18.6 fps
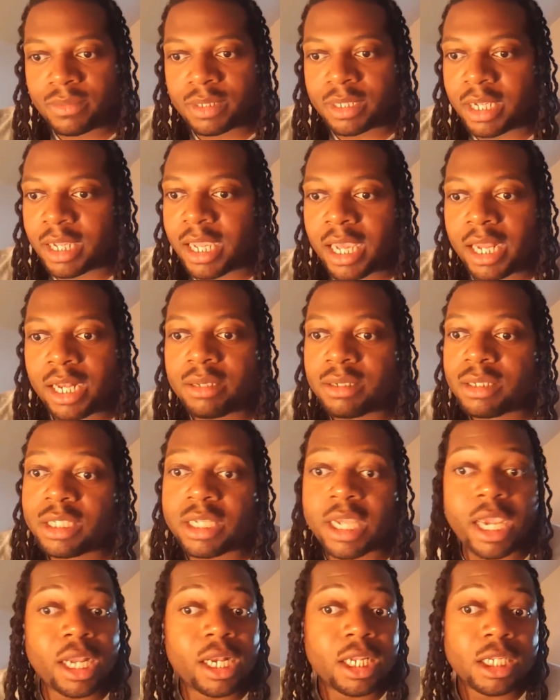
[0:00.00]
again,
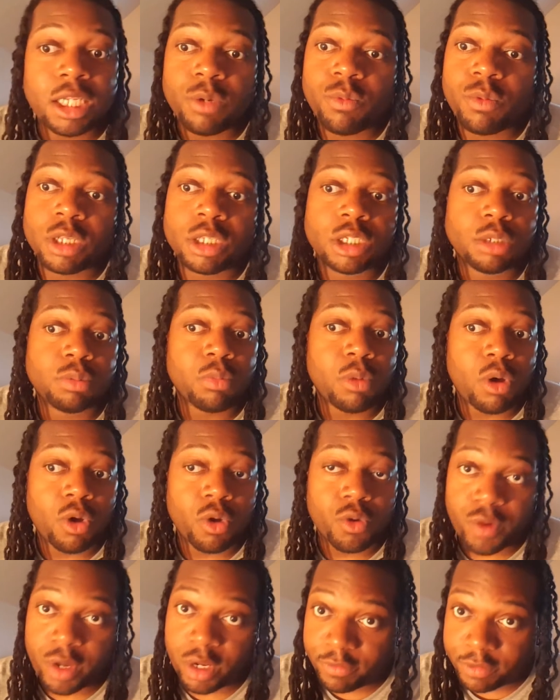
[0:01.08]
taking this thing with a small
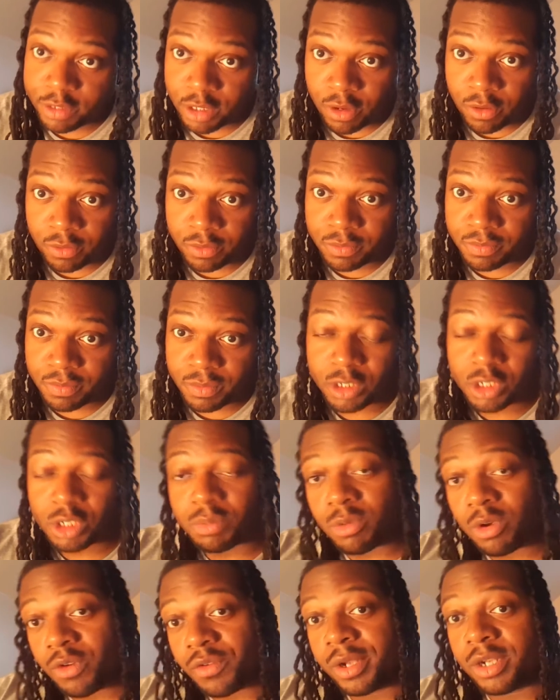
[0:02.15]
grain of salt,
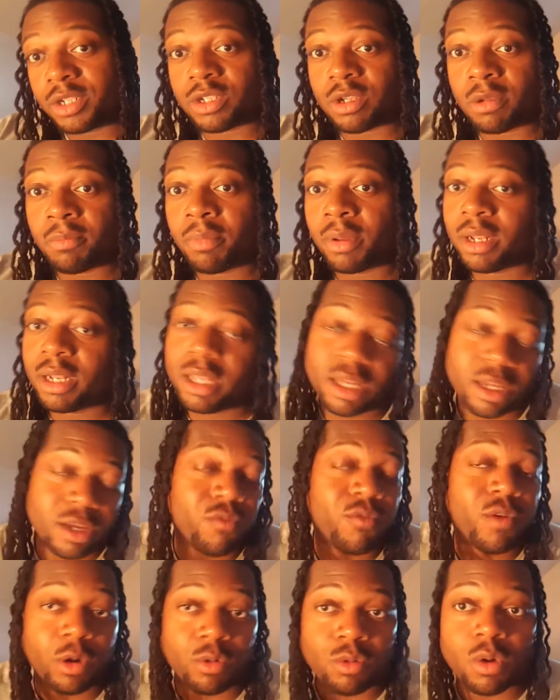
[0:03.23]
but it could
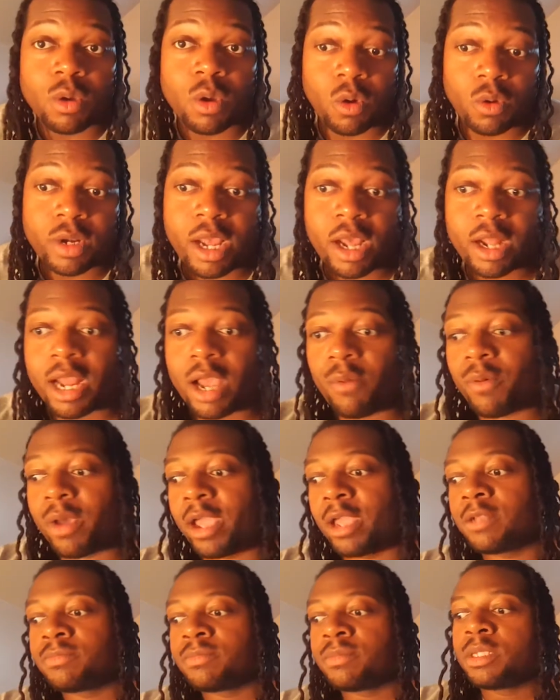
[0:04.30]
very well go down that
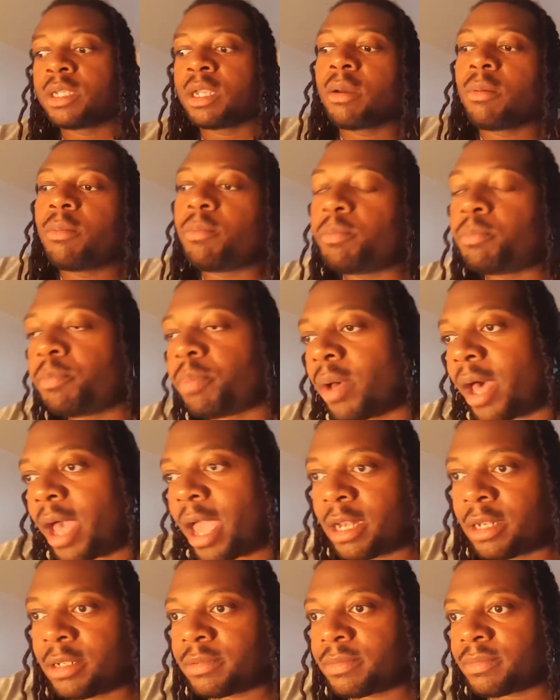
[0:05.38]
way.
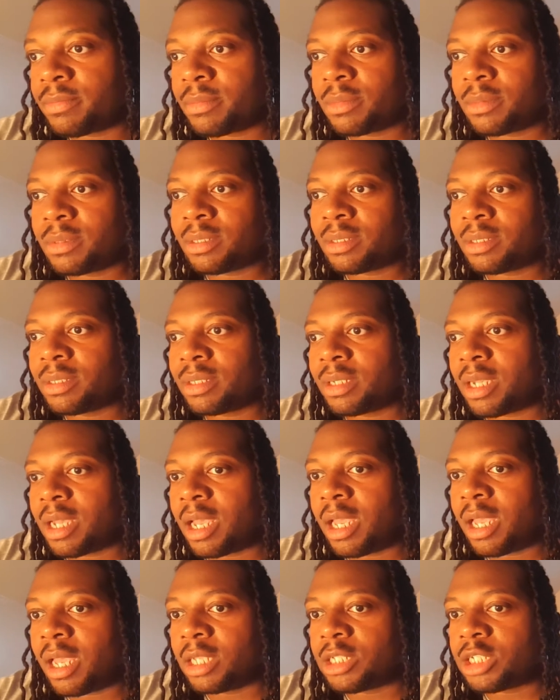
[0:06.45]
But
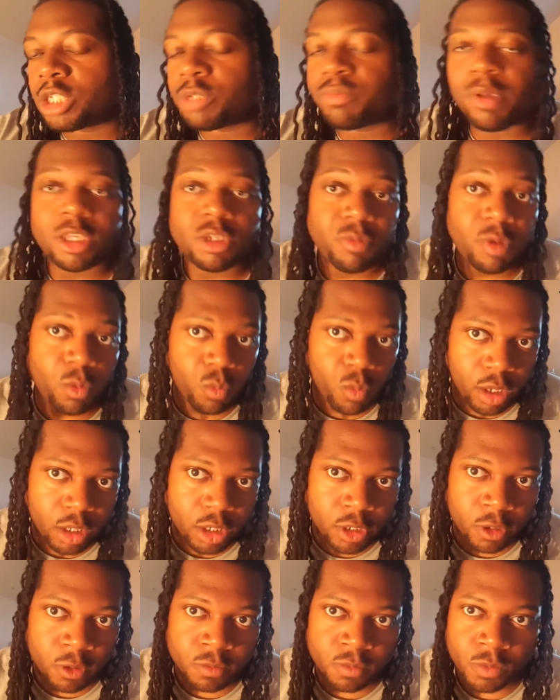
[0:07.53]
it just makes me
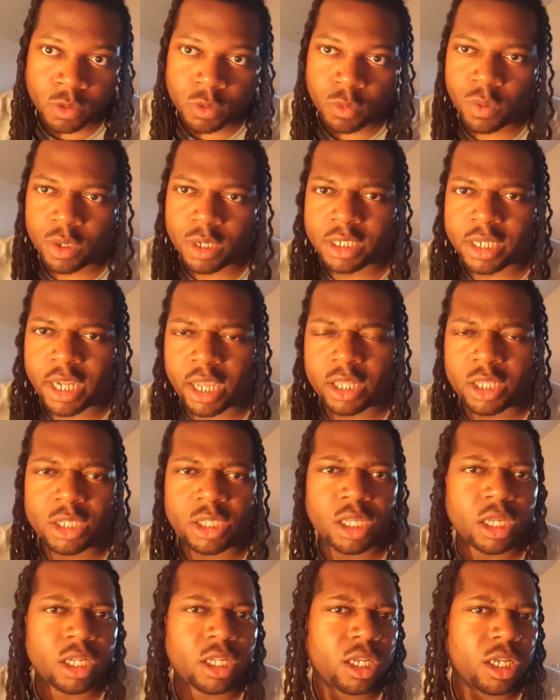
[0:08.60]
wonder what exactly
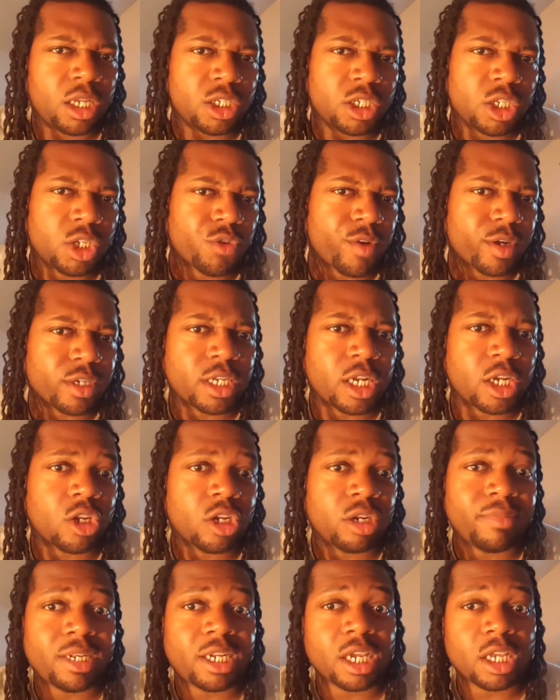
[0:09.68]
is the direction that they're
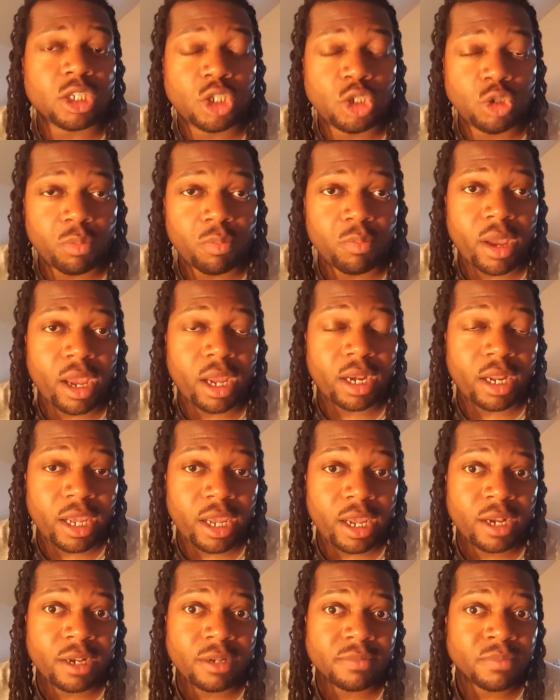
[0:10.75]
going to be taking Superman
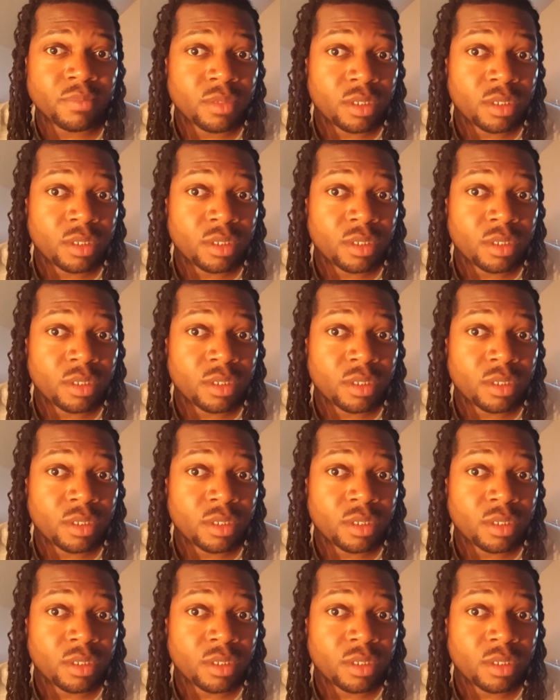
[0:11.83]
in